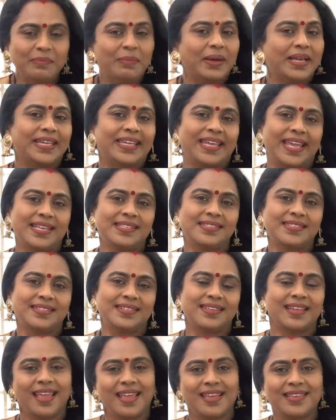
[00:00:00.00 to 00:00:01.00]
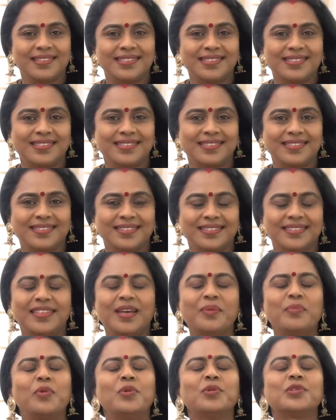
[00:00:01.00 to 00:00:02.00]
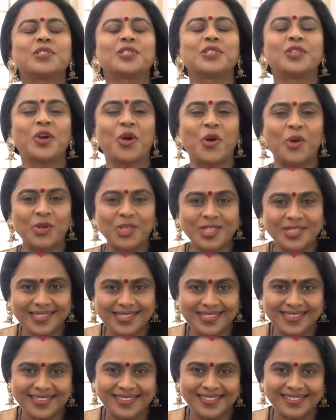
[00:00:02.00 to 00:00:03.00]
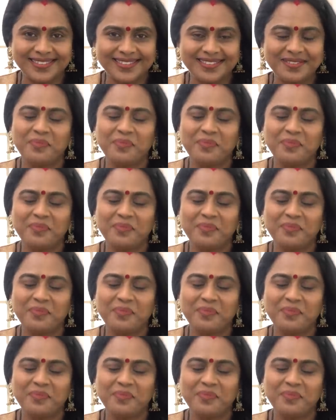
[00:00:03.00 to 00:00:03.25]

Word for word: my guest is the most gorgeous girl,